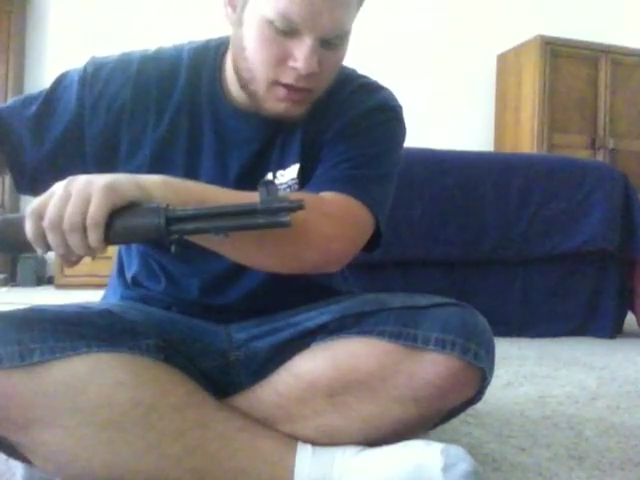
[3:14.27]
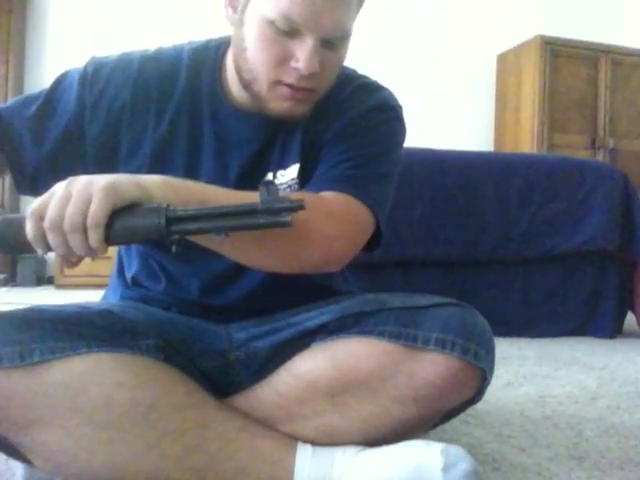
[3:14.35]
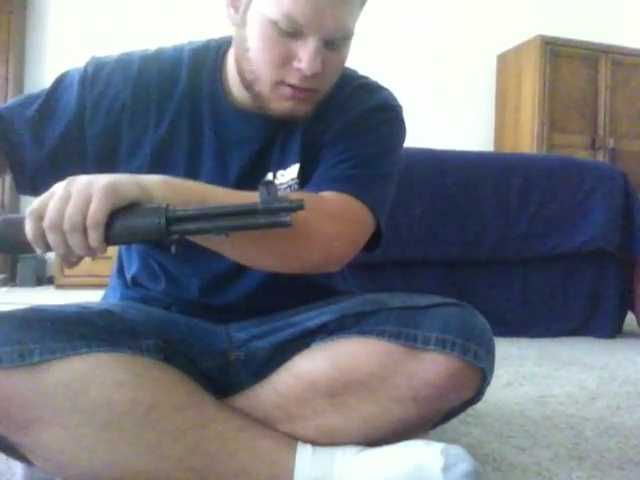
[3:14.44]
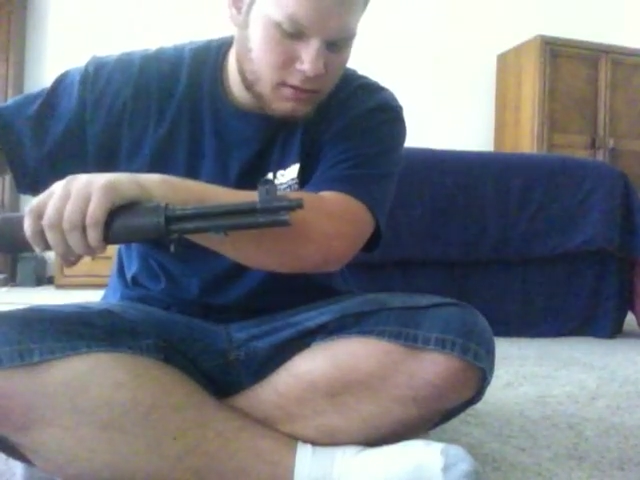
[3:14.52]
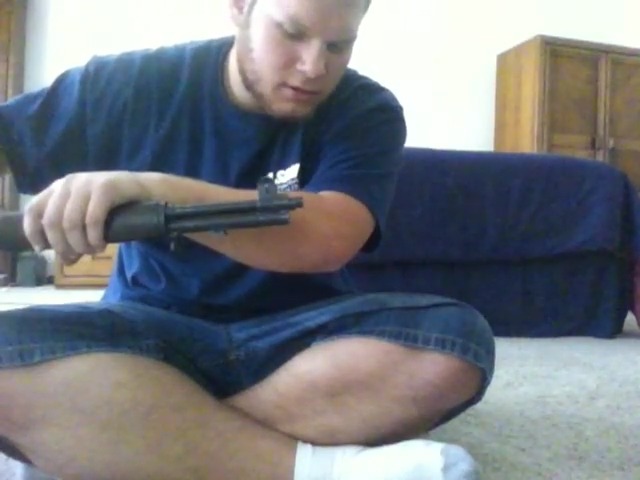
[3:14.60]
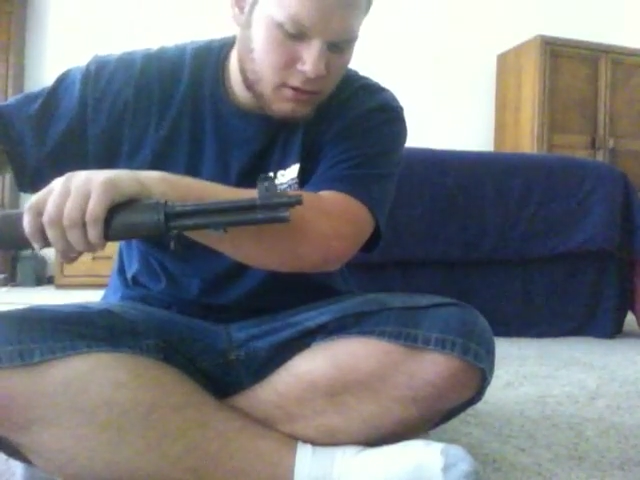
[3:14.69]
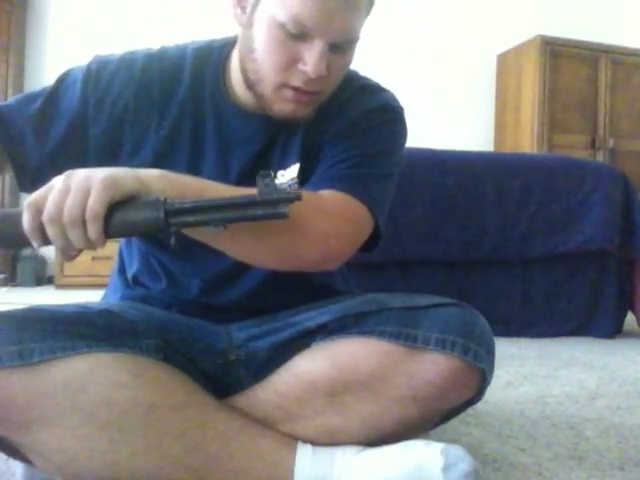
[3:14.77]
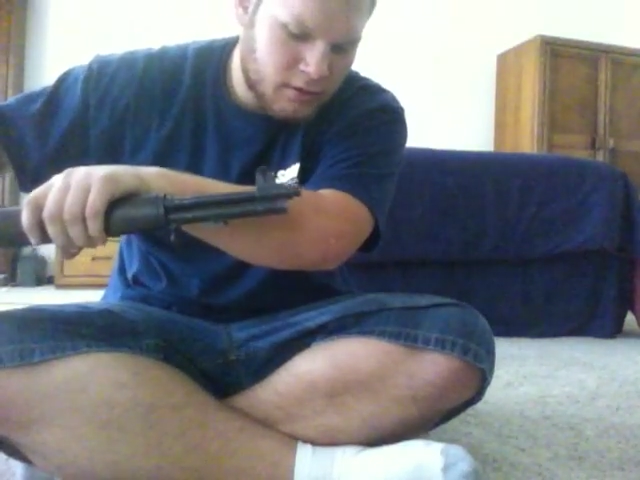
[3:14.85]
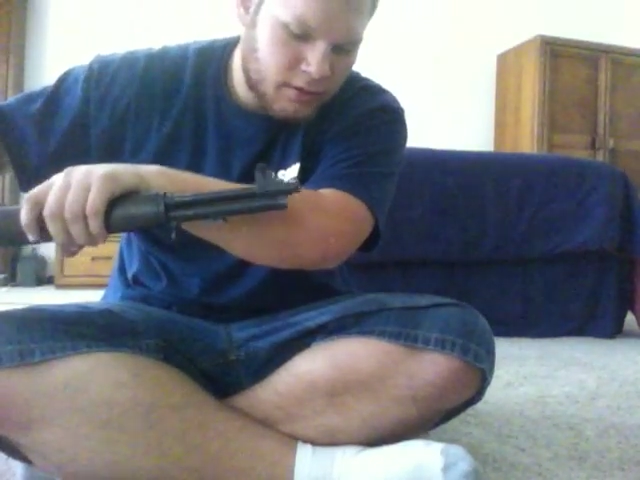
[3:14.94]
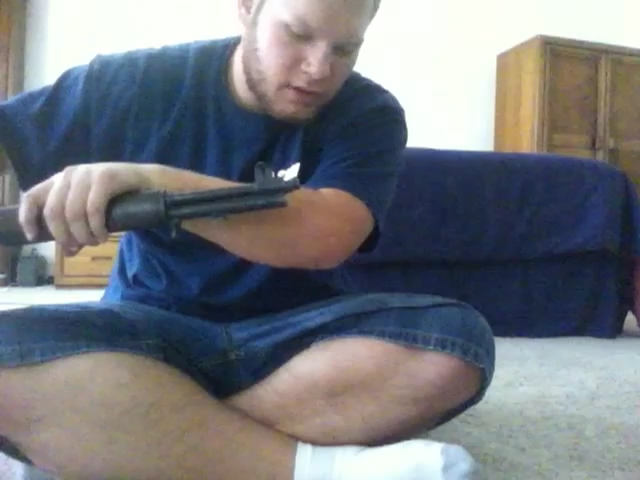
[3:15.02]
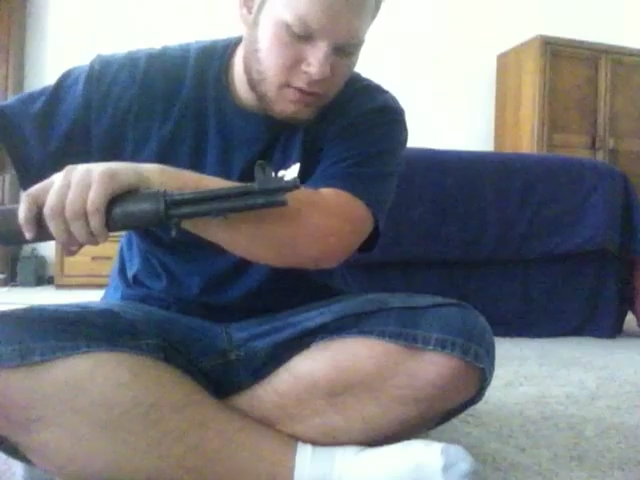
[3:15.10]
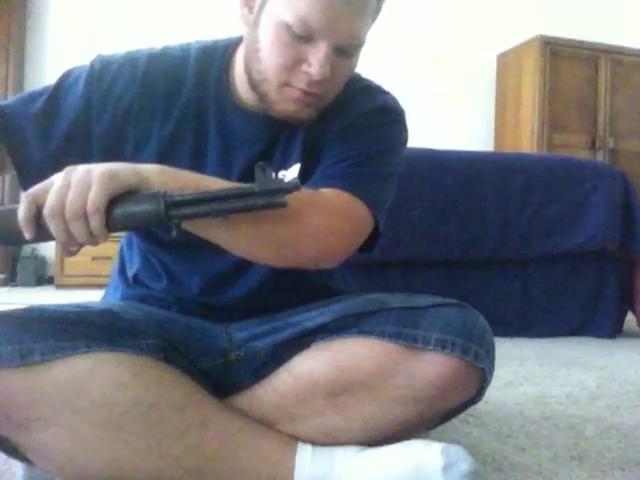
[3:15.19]
is clear
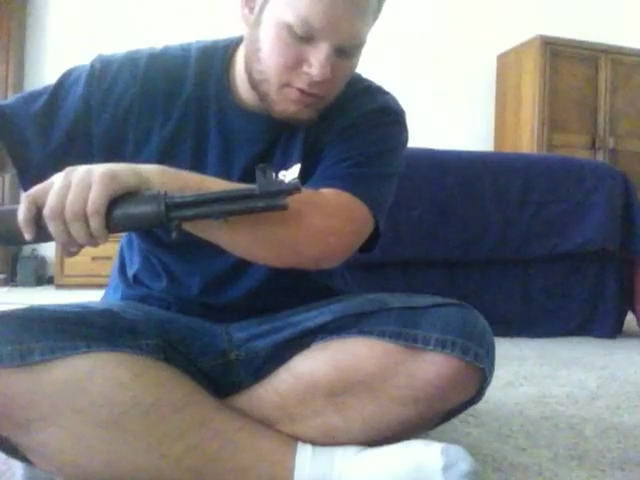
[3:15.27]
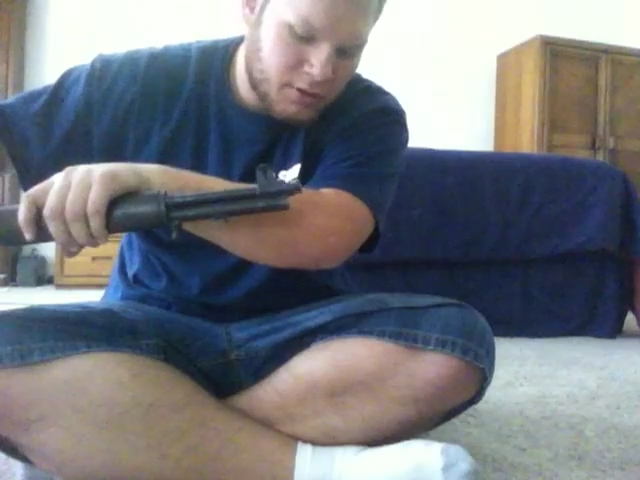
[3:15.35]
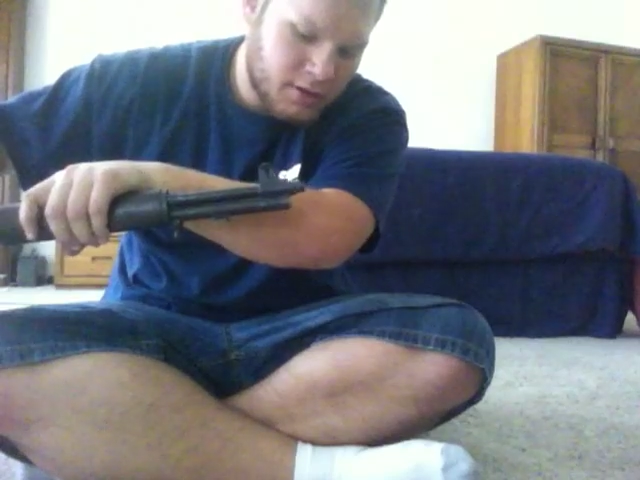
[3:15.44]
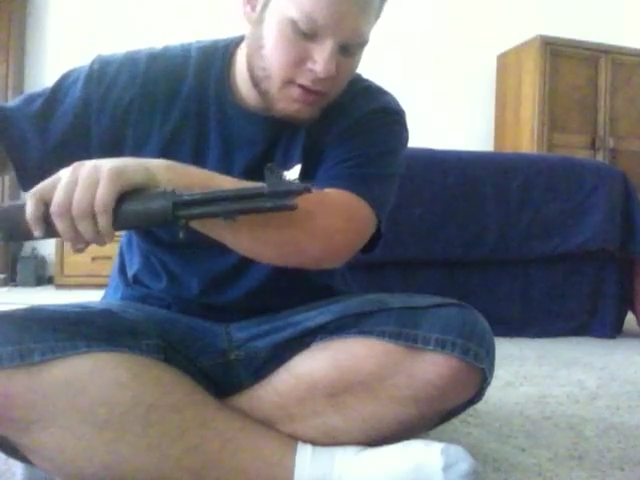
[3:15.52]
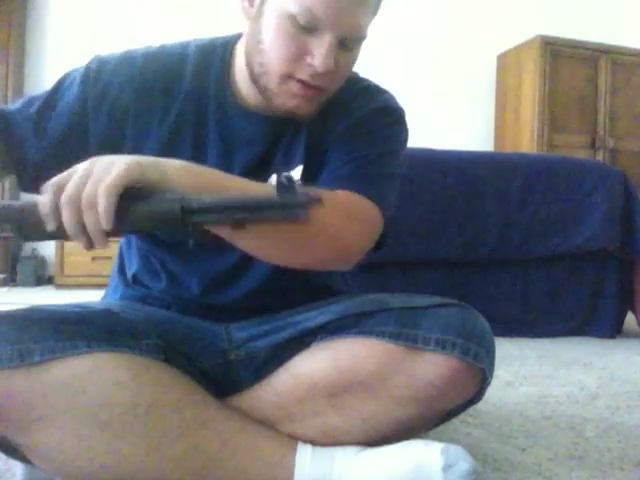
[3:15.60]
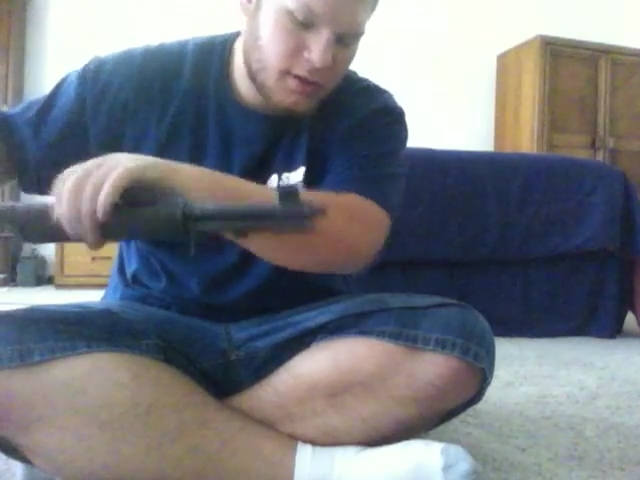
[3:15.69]
of any debris.